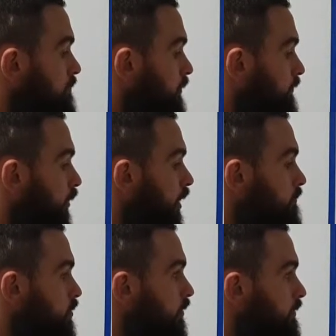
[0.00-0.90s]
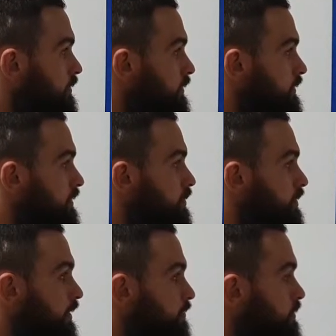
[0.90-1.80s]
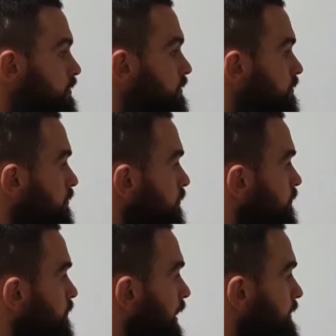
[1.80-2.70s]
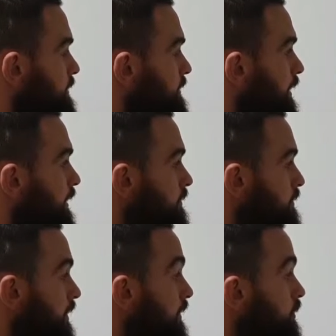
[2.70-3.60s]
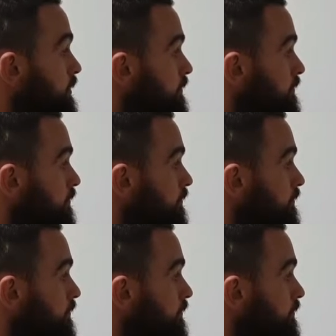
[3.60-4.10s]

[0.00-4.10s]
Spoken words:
Before I move on to the conditioning, that second session,